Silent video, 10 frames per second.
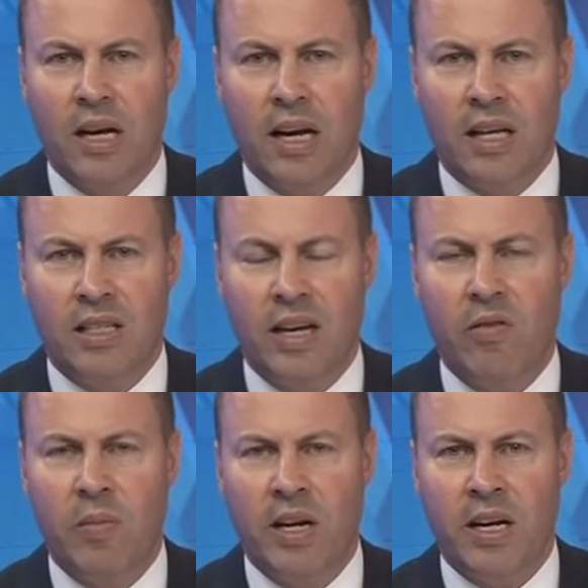It's never
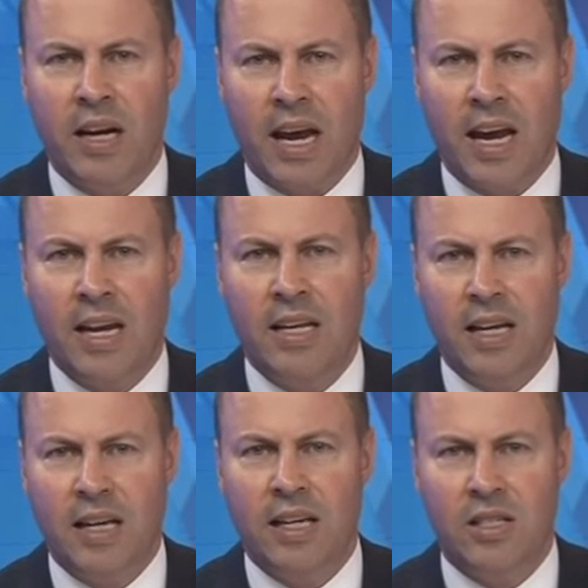been an end
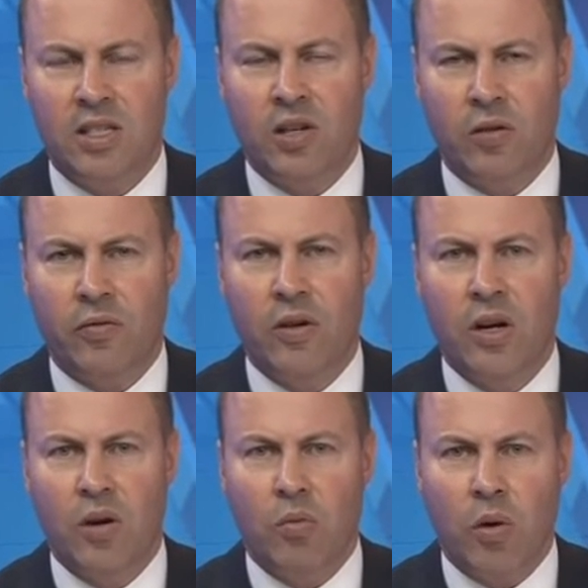in itself.
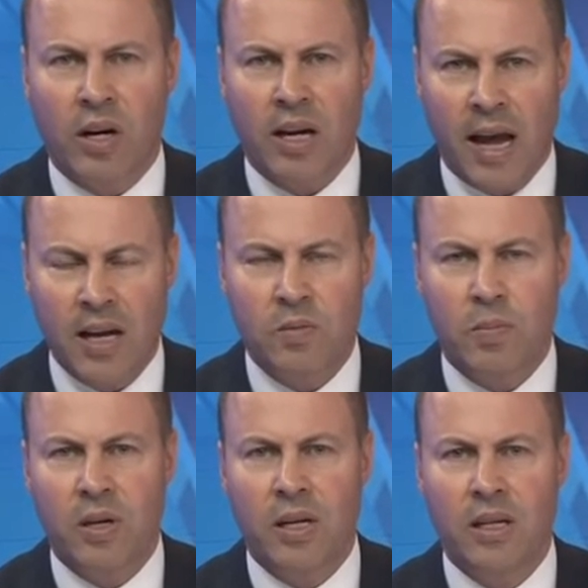What it has
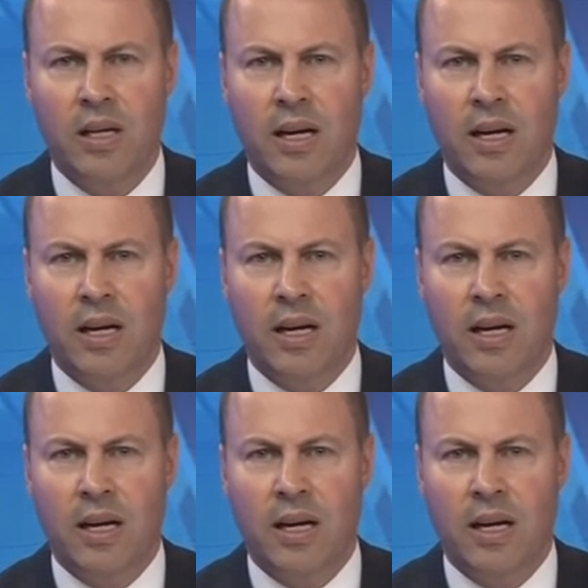been